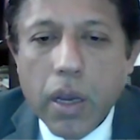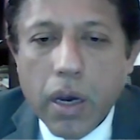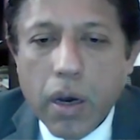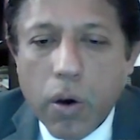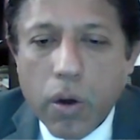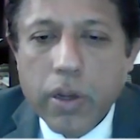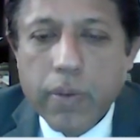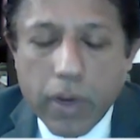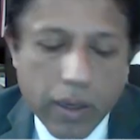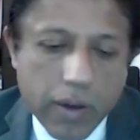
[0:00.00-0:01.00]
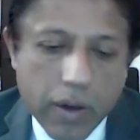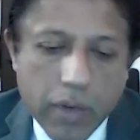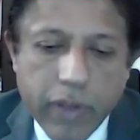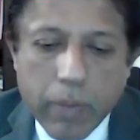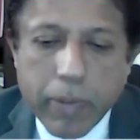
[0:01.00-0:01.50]
organ
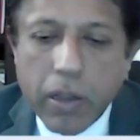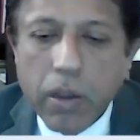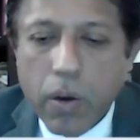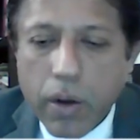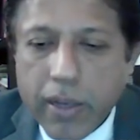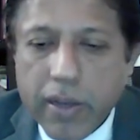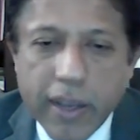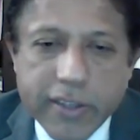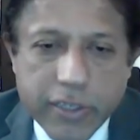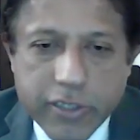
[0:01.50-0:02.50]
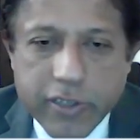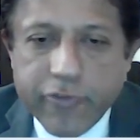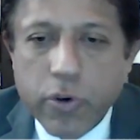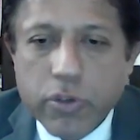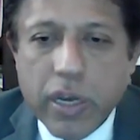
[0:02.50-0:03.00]
available, or any like such as
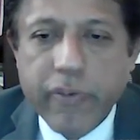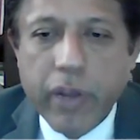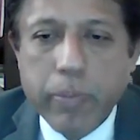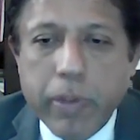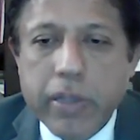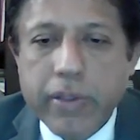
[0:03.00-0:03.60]
lymph nodes are available,